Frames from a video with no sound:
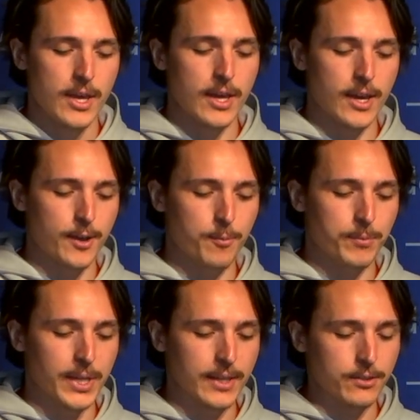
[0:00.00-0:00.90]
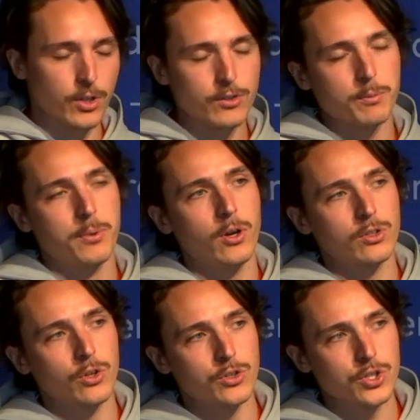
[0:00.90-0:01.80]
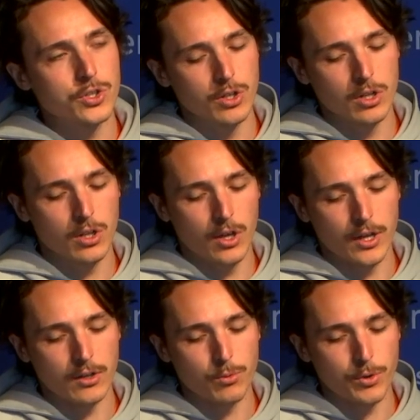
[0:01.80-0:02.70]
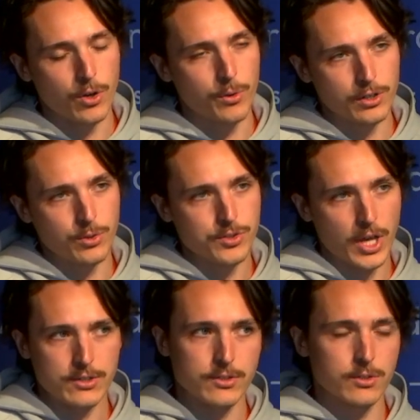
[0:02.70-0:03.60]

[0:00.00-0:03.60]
it does not support conditional and recurring transactions.